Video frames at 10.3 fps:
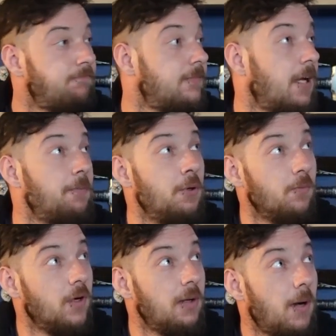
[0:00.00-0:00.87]
I'm doing
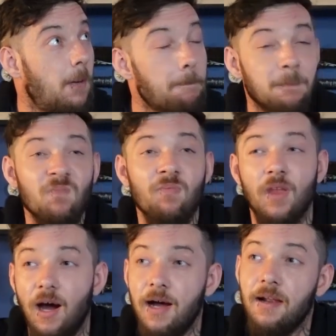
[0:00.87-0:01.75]
really well.
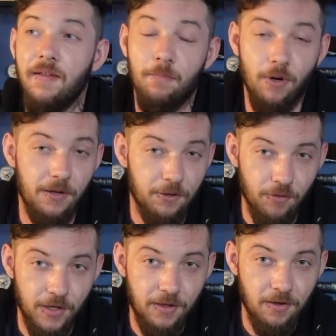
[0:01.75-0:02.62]
I like the brown and
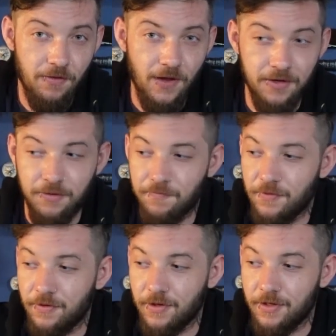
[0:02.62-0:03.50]
green colour that I'd done
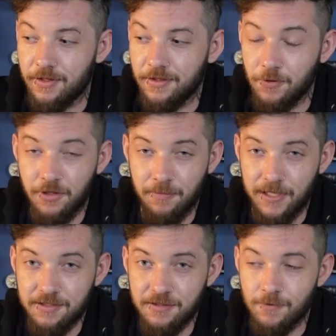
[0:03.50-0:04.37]
for the hooded mans,